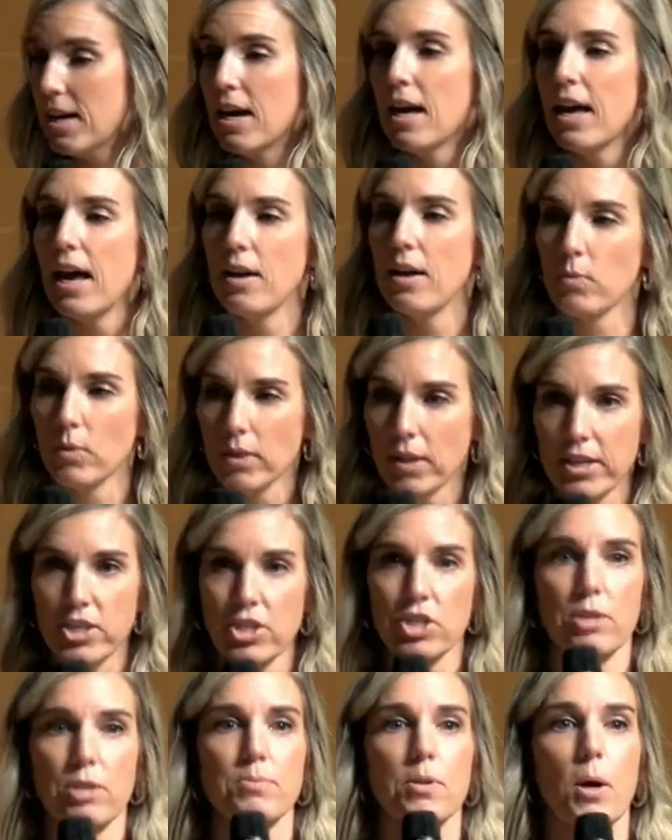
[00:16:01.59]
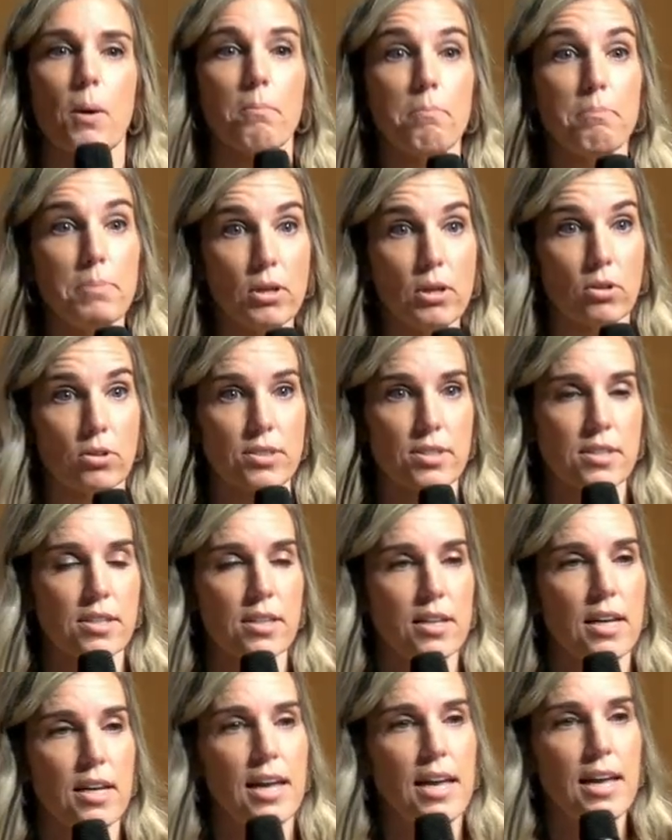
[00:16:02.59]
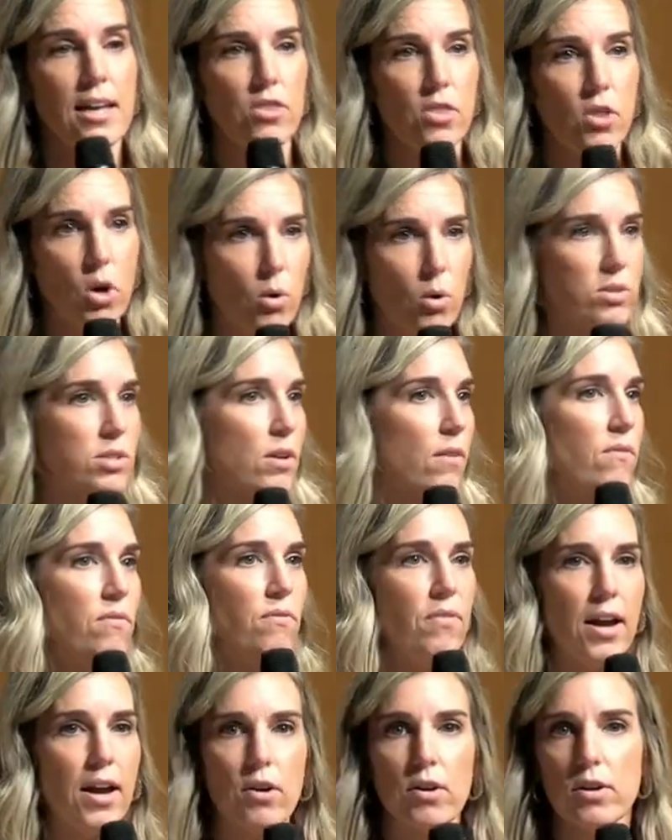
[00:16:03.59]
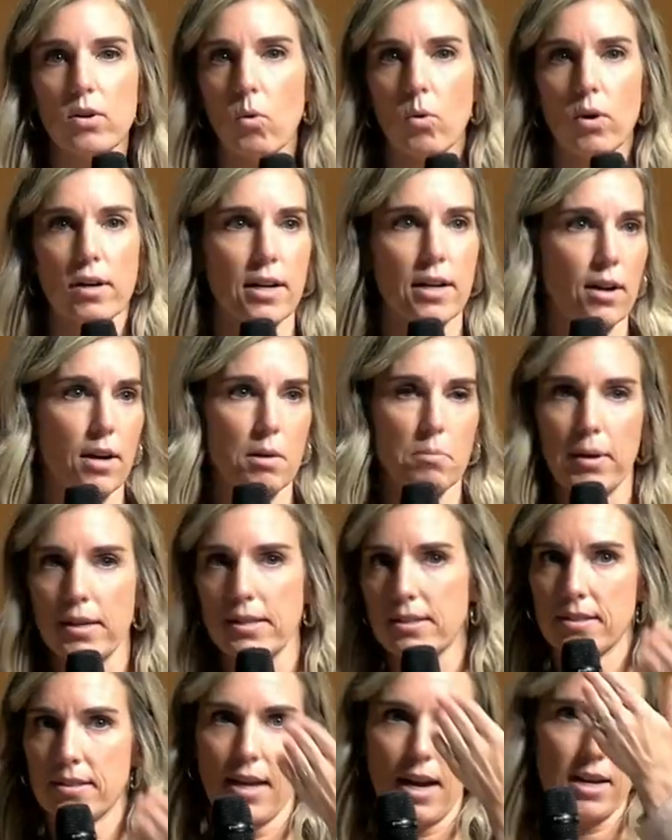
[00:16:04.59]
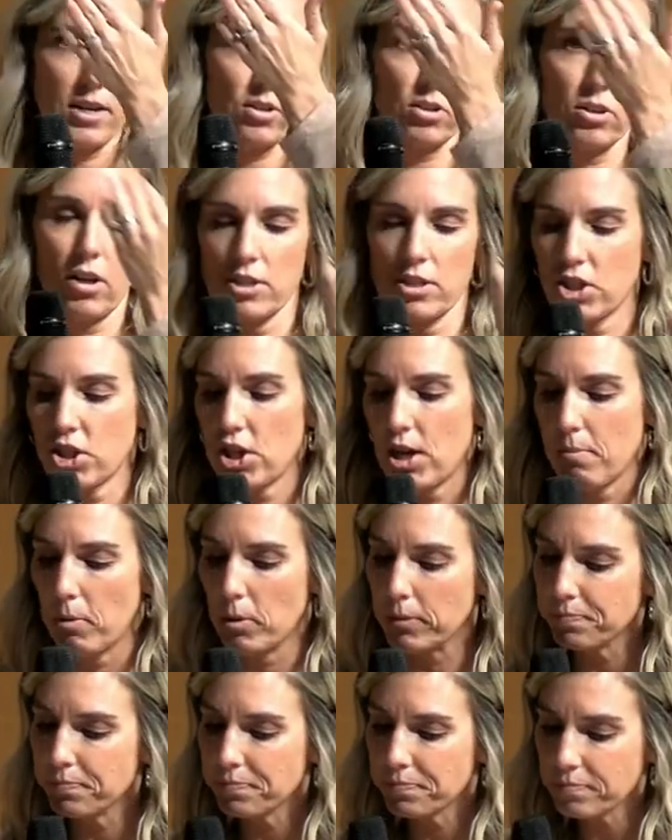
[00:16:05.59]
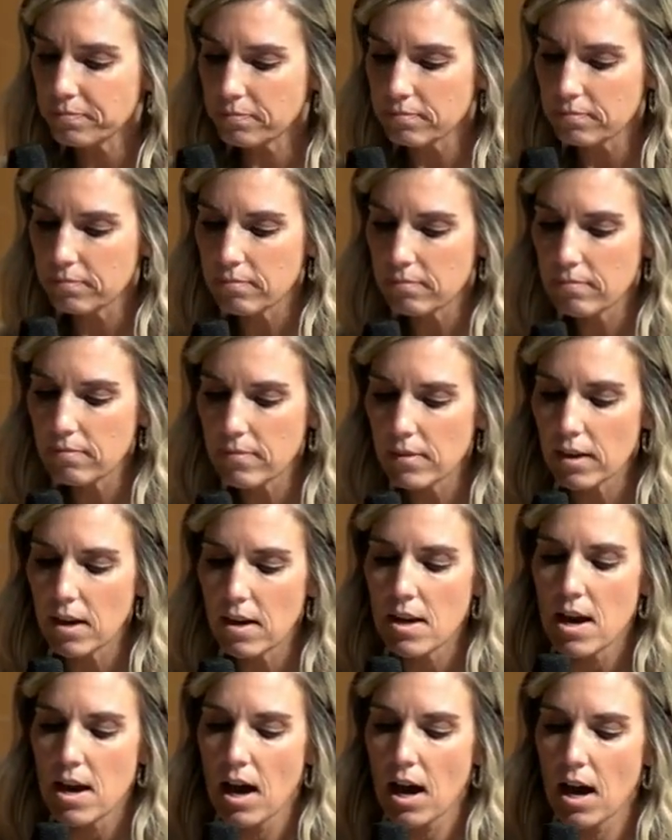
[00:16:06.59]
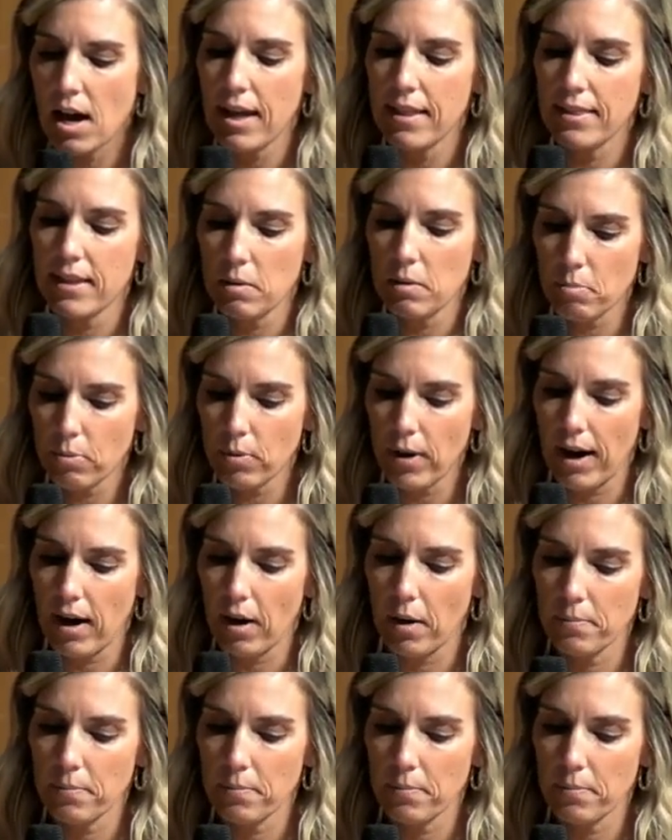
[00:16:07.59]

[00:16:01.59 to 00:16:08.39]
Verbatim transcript: And relationships are built in those very ordinary places at your lunch table. Uh, and then prayer.